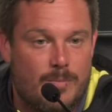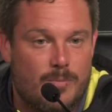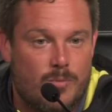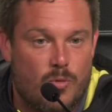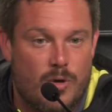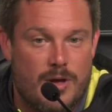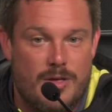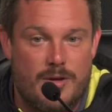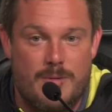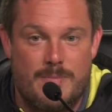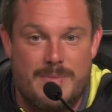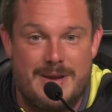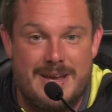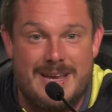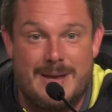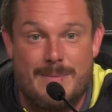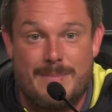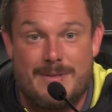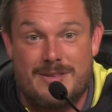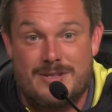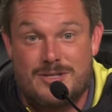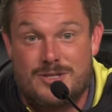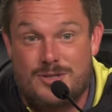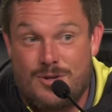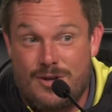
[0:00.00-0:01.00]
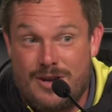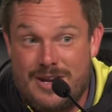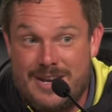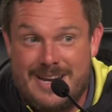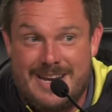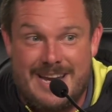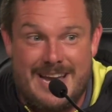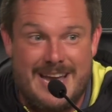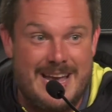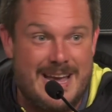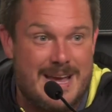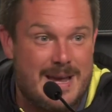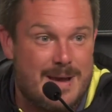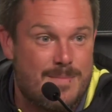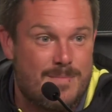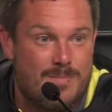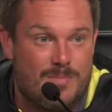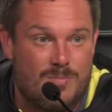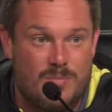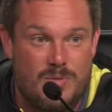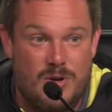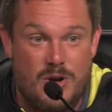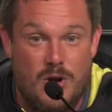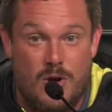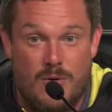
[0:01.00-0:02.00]
Whether it be him in the screen
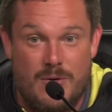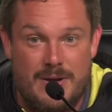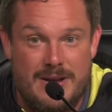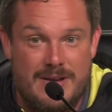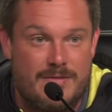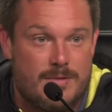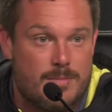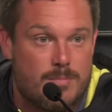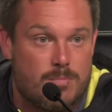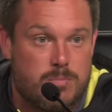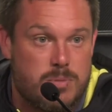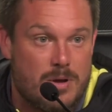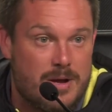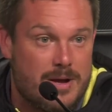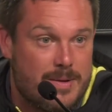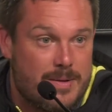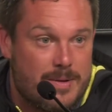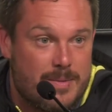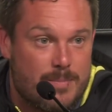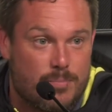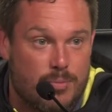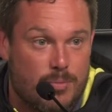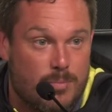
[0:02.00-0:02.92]
game, you know, even